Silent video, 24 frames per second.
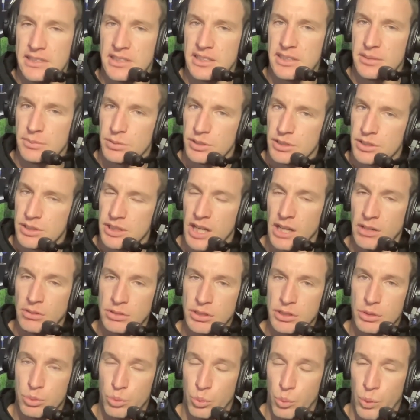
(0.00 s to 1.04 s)
some
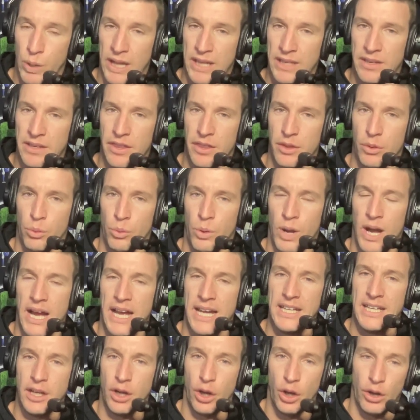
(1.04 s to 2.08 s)
results went the
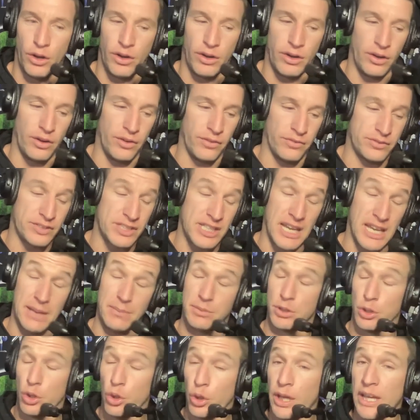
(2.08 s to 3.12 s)
way of
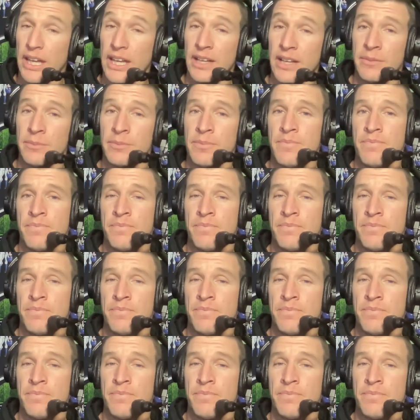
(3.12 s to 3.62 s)
teams looking